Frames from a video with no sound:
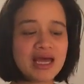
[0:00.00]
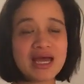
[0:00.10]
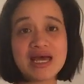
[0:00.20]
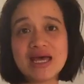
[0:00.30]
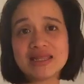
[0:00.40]

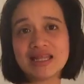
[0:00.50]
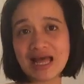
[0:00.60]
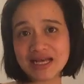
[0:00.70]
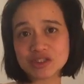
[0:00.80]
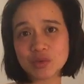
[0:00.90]
And the
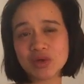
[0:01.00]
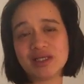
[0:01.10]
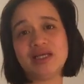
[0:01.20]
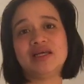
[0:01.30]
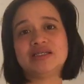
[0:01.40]
last one
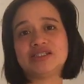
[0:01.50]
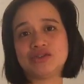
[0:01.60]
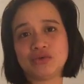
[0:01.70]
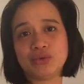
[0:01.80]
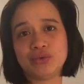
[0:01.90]
is
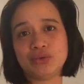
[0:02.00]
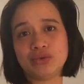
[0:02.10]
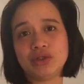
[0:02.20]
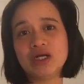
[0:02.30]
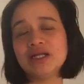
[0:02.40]

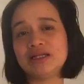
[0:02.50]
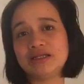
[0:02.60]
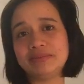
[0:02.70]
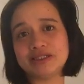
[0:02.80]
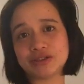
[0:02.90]
to
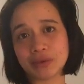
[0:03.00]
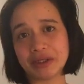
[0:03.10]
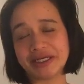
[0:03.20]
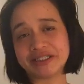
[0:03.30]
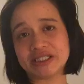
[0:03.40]
limit
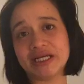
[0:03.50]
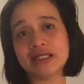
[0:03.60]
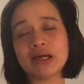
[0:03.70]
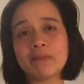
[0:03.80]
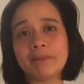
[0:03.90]
toys,
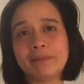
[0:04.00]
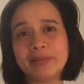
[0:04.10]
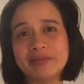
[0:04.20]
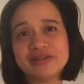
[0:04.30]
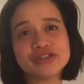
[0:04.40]
right?
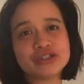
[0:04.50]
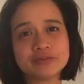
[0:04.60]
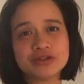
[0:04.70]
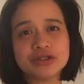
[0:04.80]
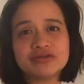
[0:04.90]
Maybe just
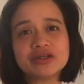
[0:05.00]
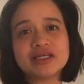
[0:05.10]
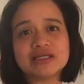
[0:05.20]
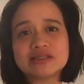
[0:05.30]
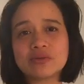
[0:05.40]
observe your
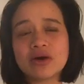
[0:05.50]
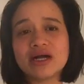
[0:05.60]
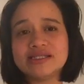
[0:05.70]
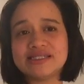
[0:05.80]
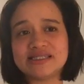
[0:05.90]
kids more
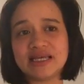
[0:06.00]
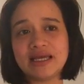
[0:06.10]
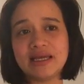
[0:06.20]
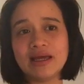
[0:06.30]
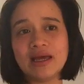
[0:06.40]
and
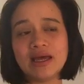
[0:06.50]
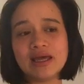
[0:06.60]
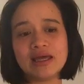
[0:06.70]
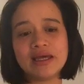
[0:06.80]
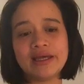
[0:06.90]
see
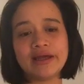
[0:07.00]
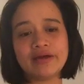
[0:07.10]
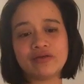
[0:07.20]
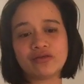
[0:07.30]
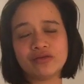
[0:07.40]

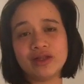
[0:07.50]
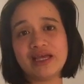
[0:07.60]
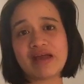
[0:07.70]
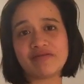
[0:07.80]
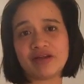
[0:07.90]
if
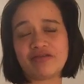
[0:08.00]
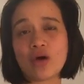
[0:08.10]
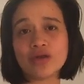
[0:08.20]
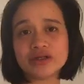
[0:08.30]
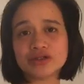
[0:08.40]

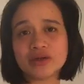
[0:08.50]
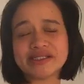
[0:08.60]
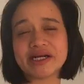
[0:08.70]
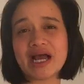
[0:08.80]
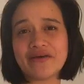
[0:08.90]
all the toys
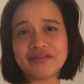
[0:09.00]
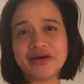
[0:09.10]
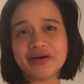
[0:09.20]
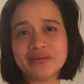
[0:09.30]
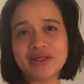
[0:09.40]
that are out
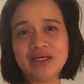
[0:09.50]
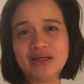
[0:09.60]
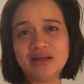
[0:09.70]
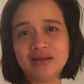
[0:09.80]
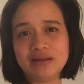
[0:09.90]
there are
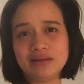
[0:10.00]
really